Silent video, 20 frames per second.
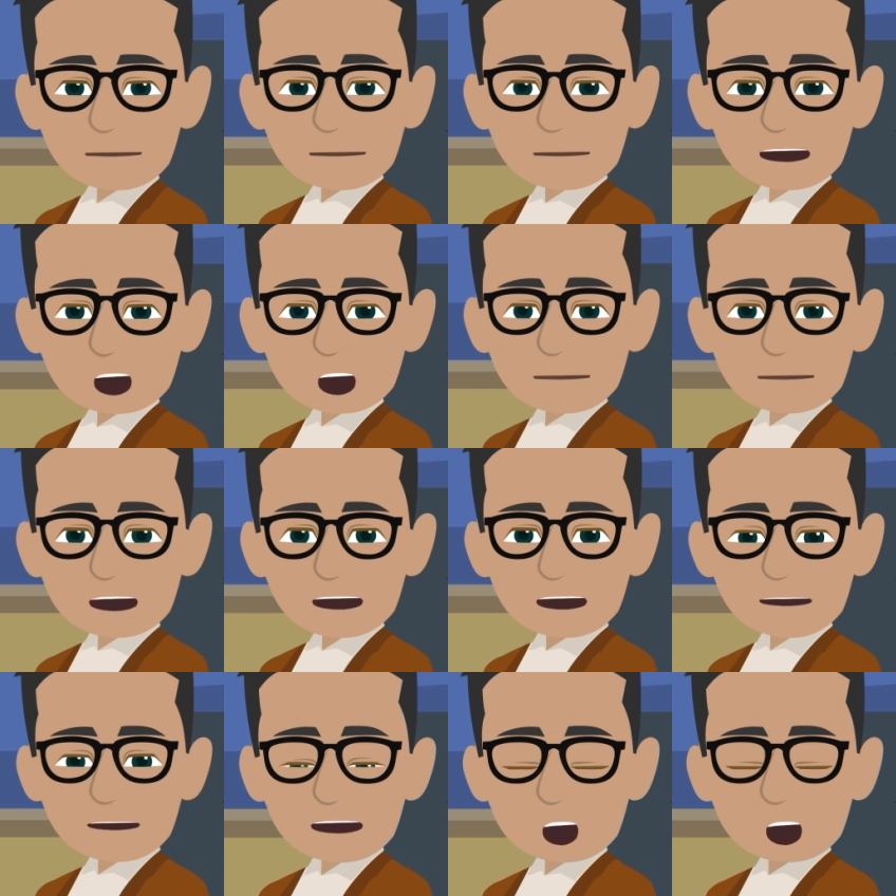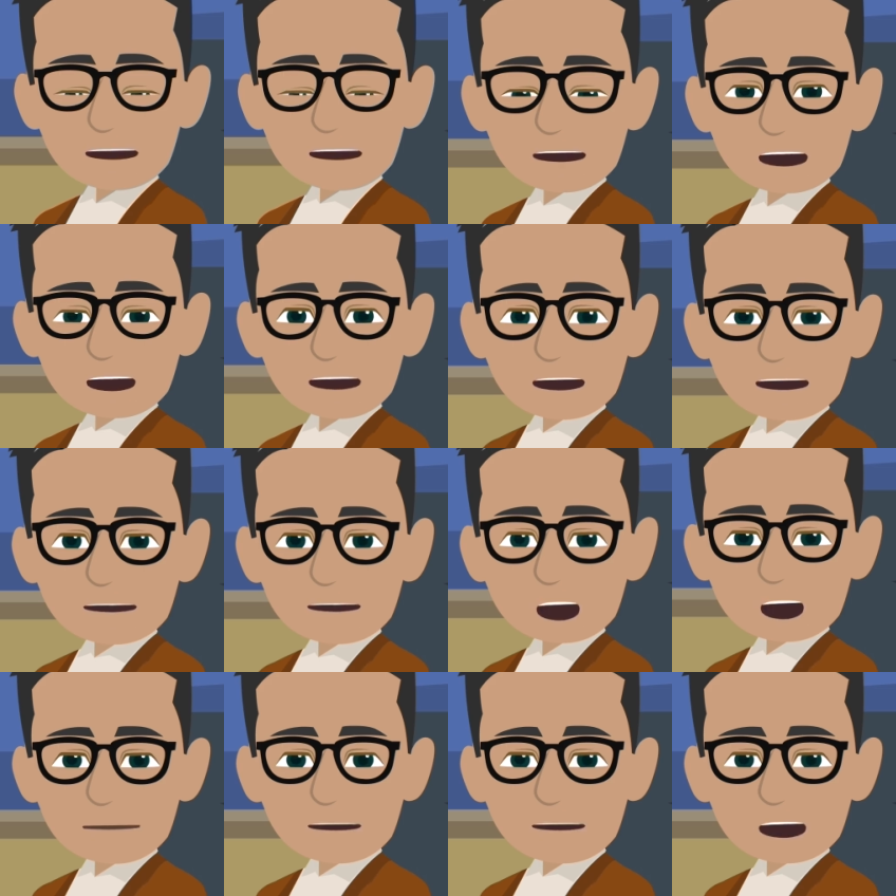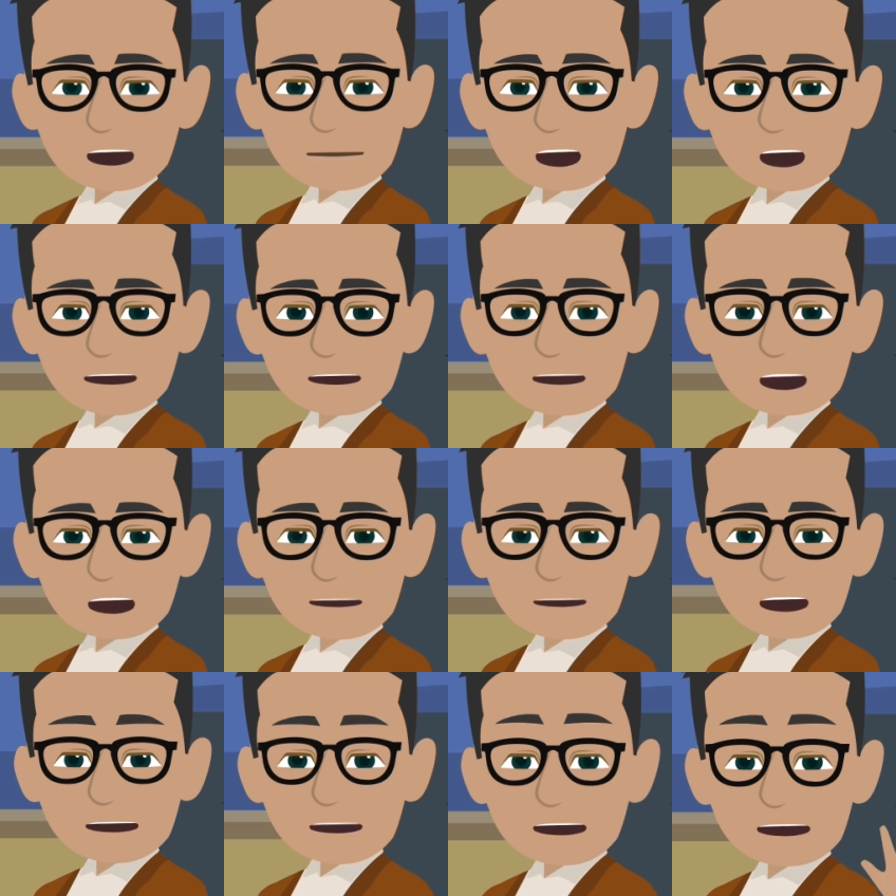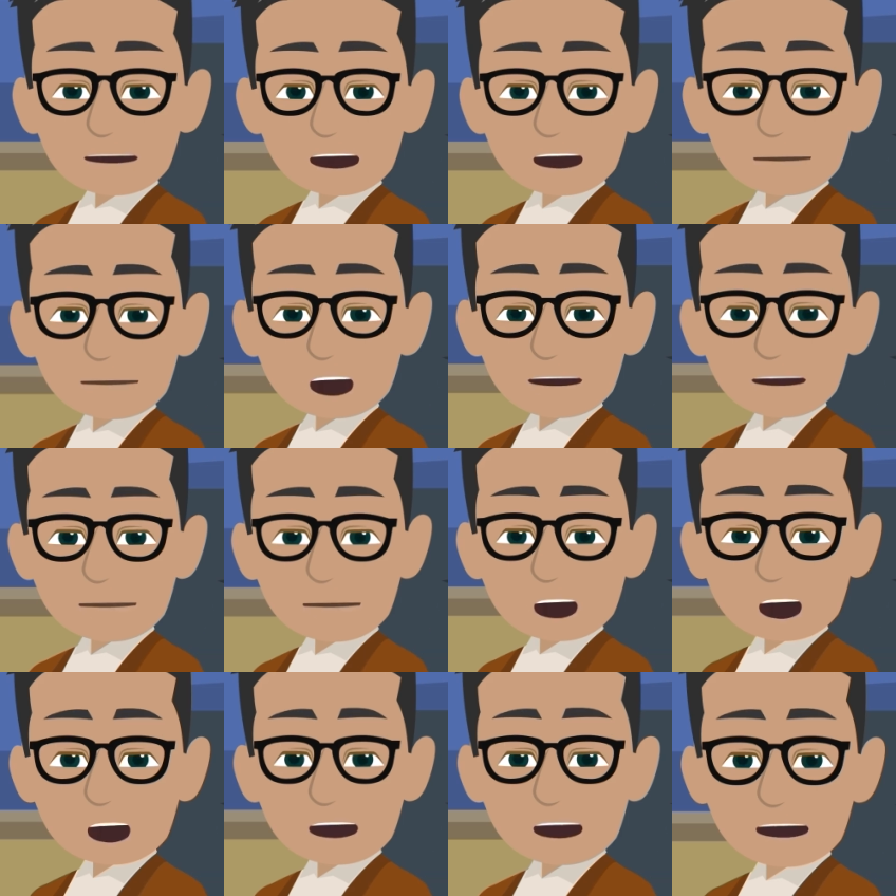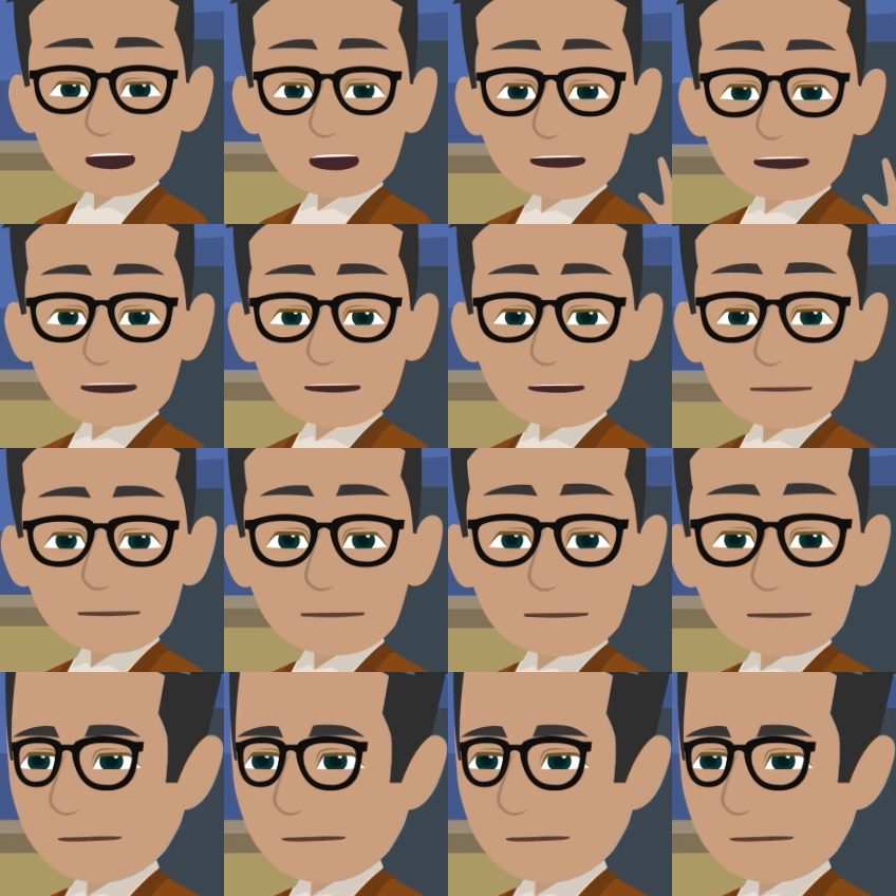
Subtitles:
and some of the more common questions companies have that aren't familiar with it.